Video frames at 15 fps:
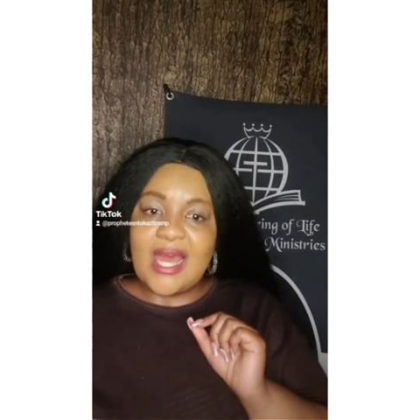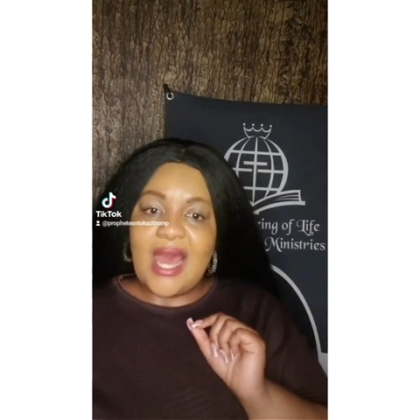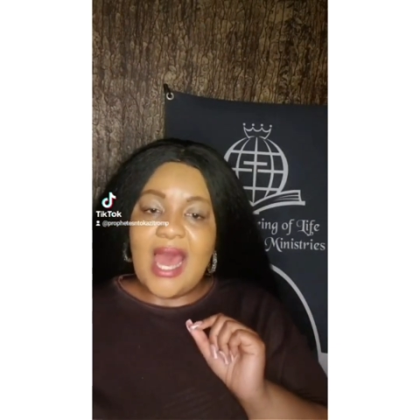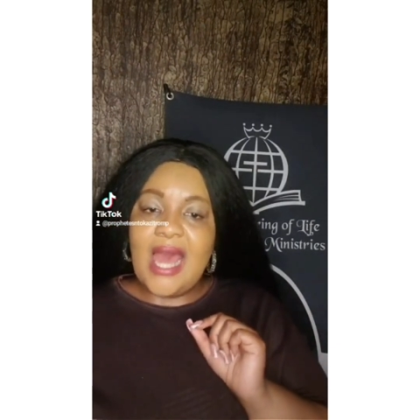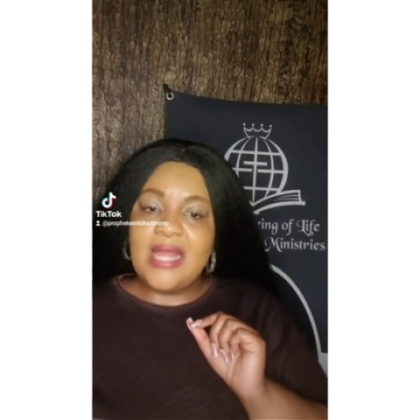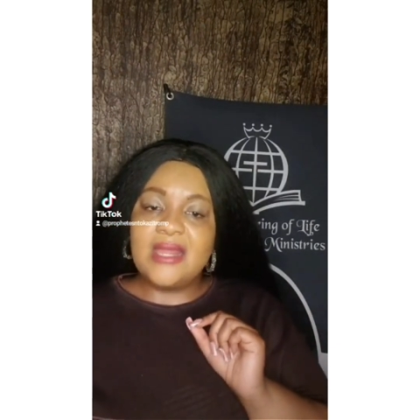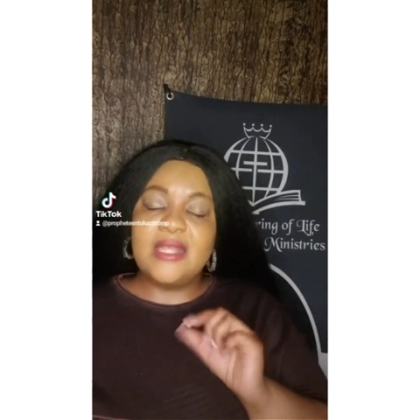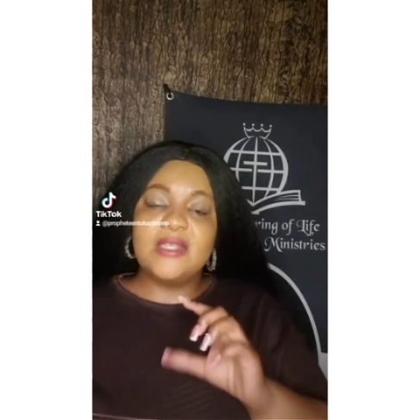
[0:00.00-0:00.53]

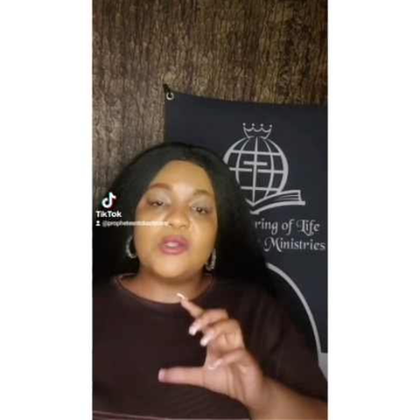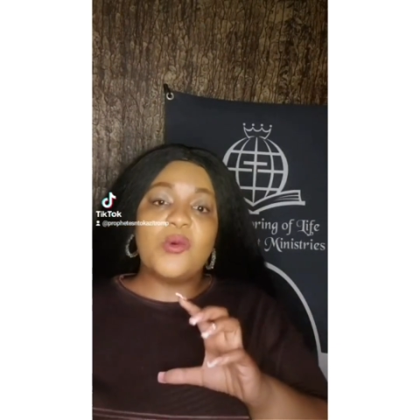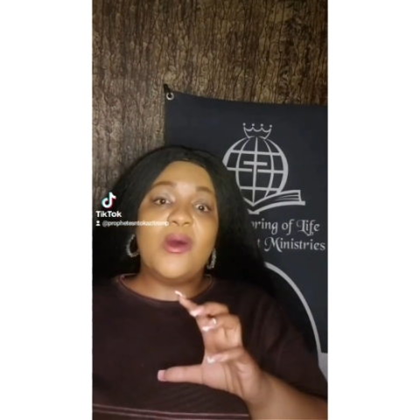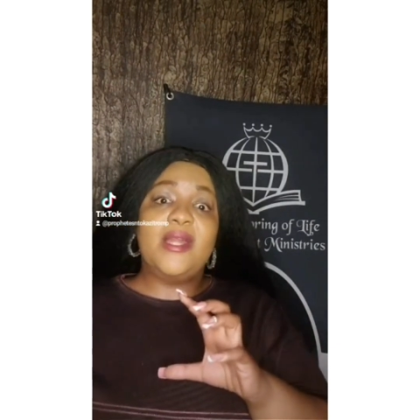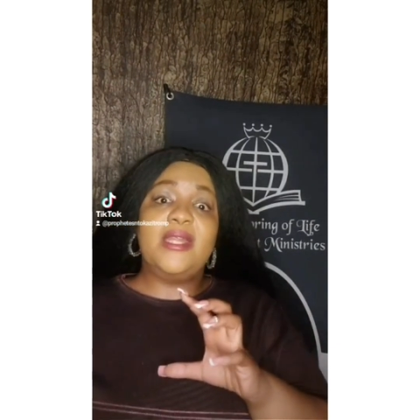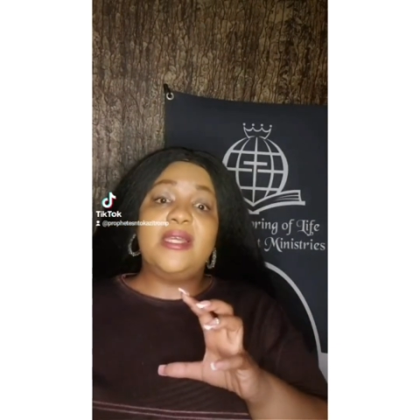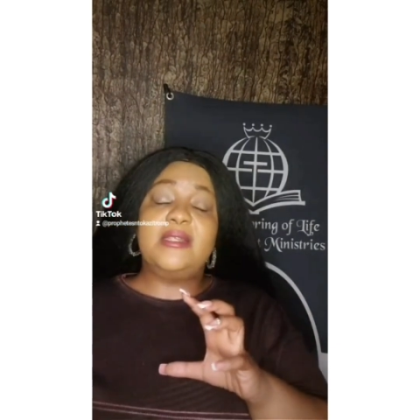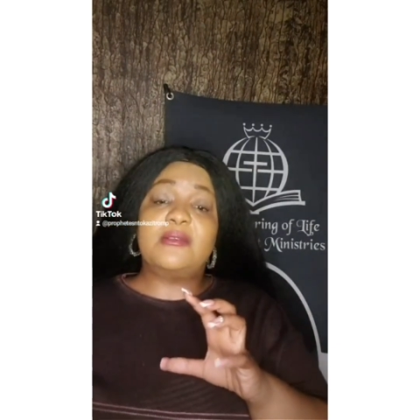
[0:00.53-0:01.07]
And this
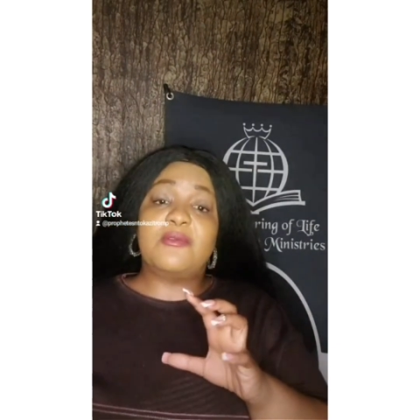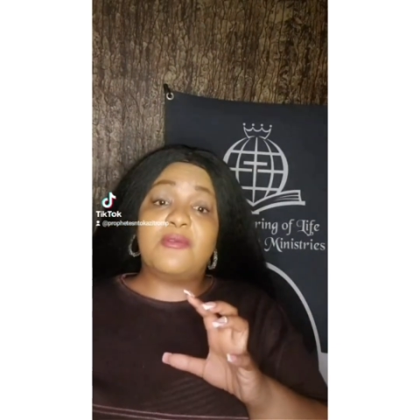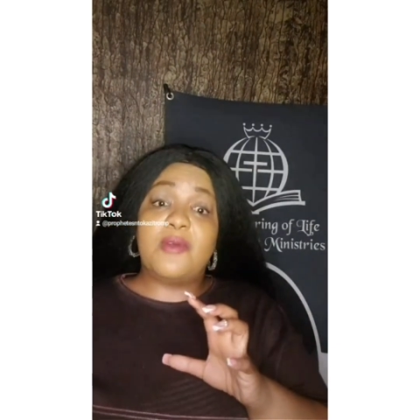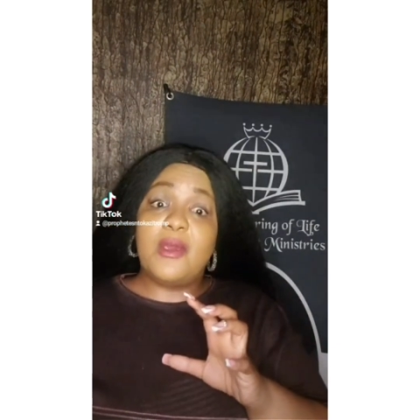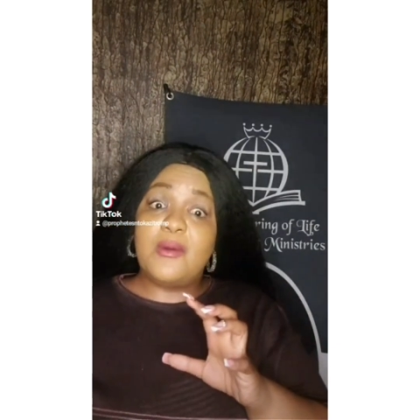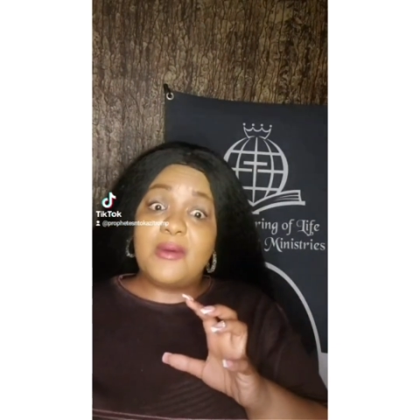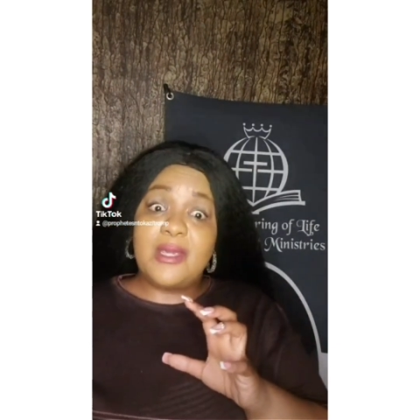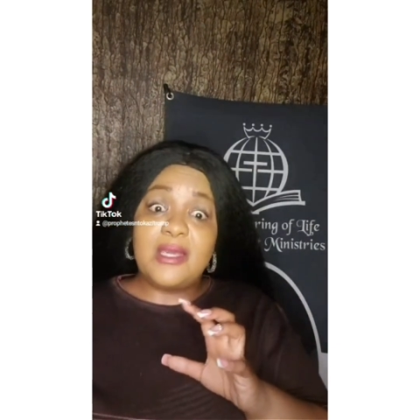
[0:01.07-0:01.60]
one is
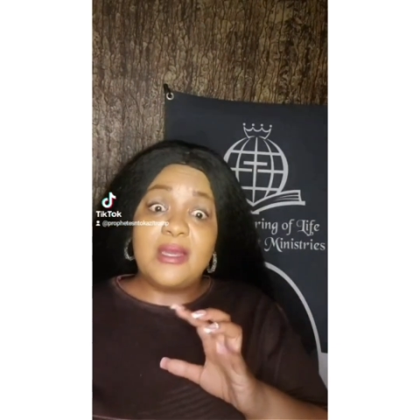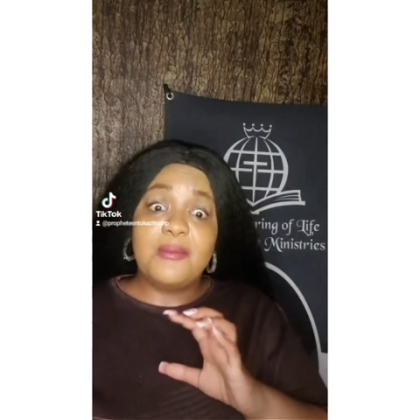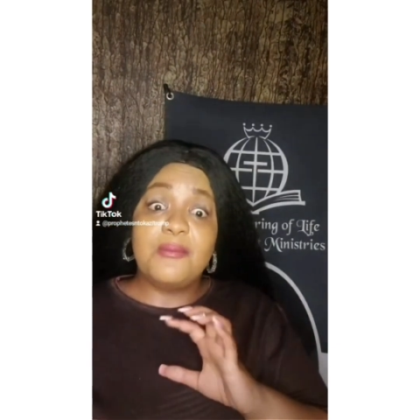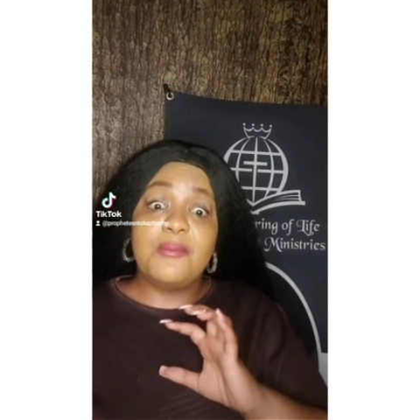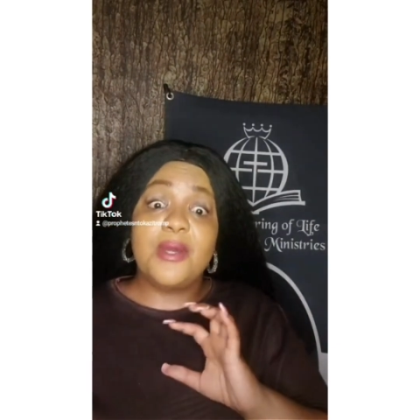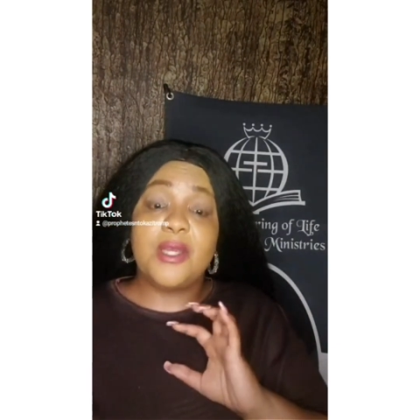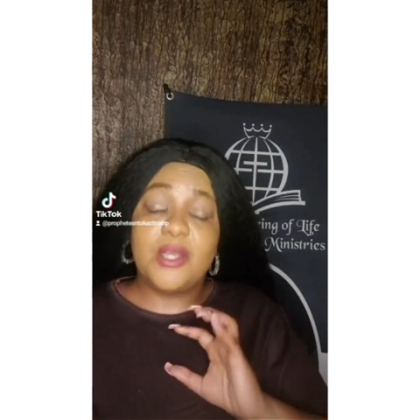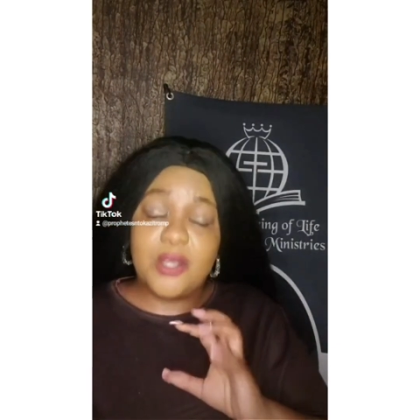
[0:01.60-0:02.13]
very
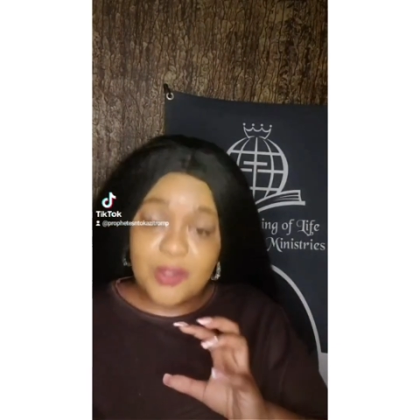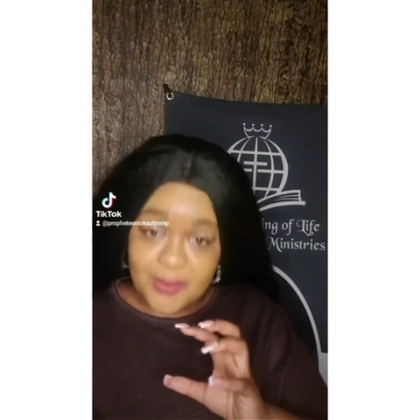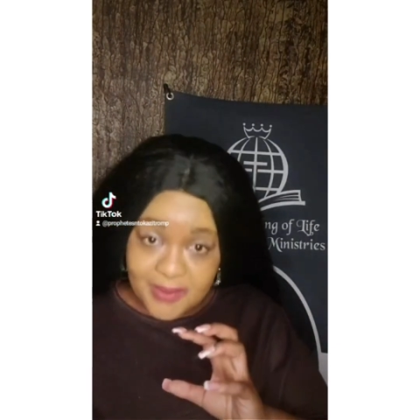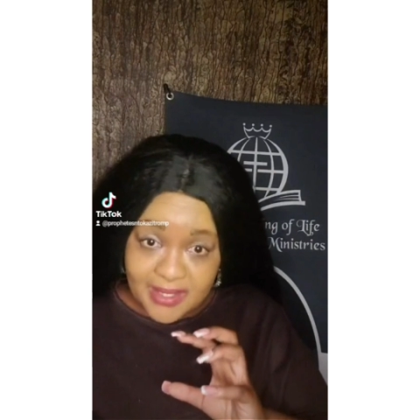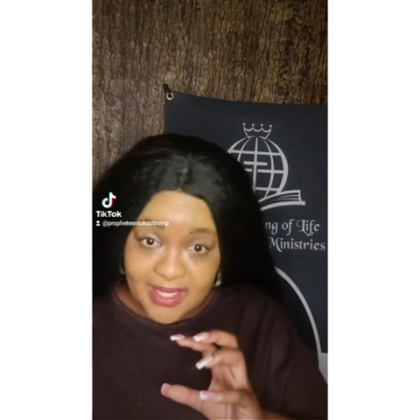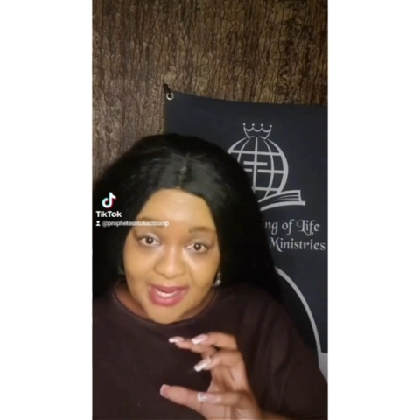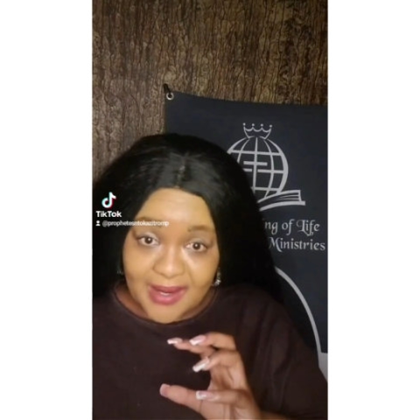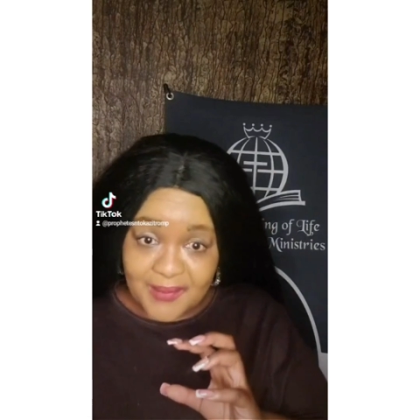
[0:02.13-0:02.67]

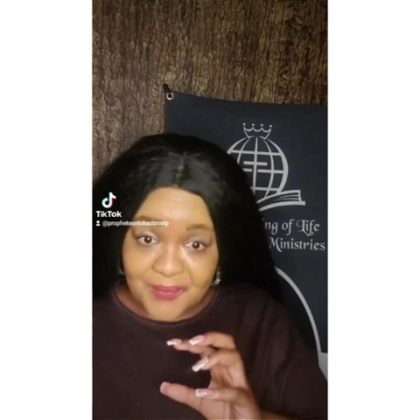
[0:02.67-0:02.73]
peculiar.